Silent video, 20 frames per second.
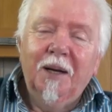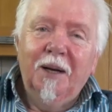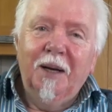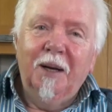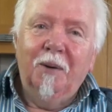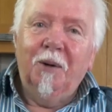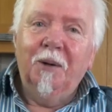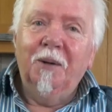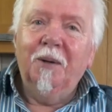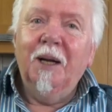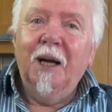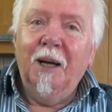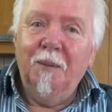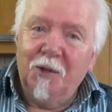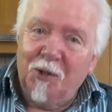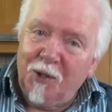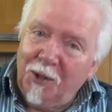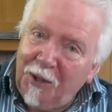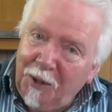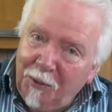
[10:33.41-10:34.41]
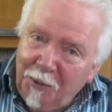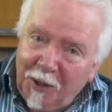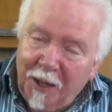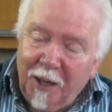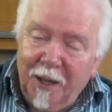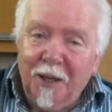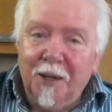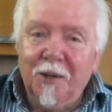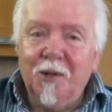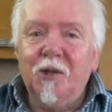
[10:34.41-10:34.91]
Now on Amazon UK
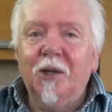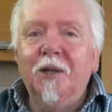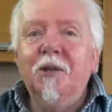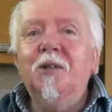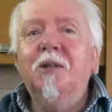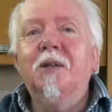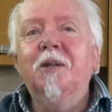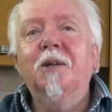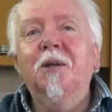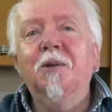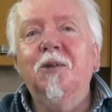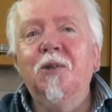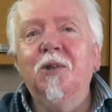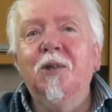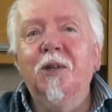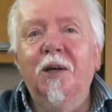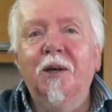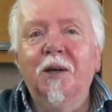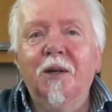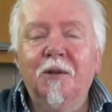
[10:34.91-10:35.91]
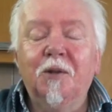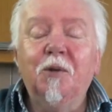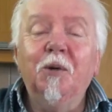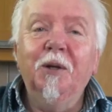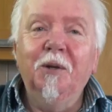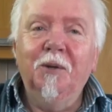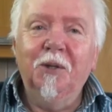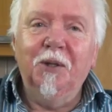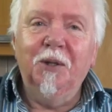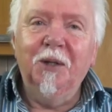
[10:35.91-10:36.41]
it's listed as uh,
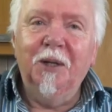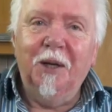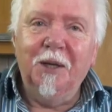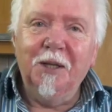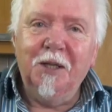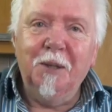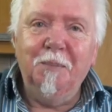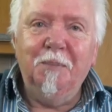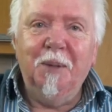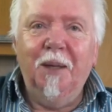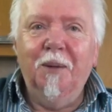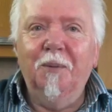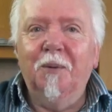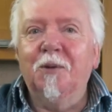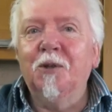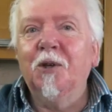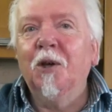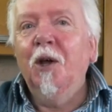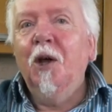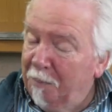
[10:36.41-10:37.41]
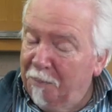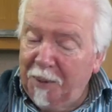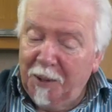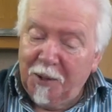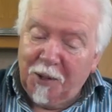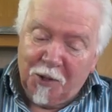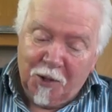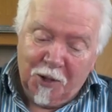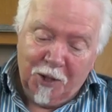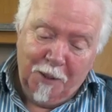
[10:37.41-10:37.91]
£390,
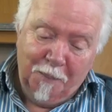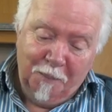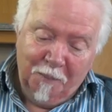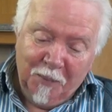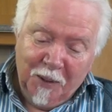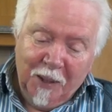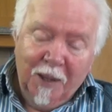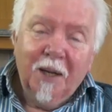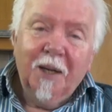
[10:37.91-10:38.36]
but um,